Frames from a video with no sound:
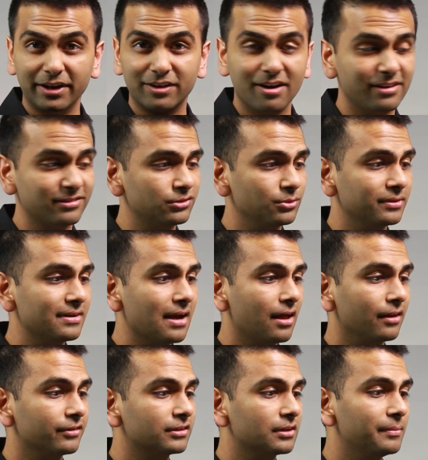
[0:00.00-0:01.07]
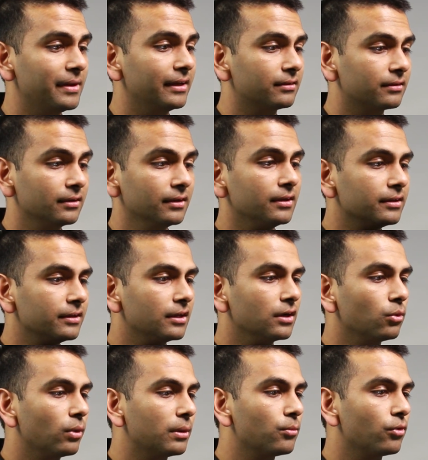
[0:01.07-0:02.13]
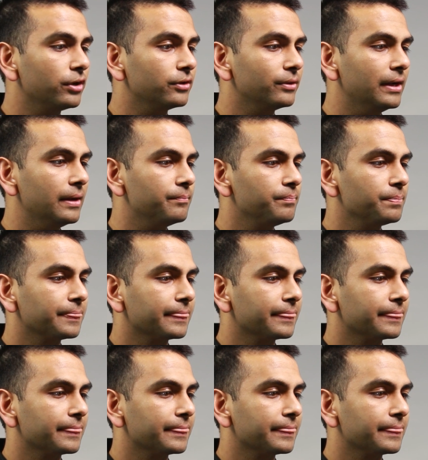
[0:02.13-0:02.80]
It costs you a dollar to make, you know, one more unit.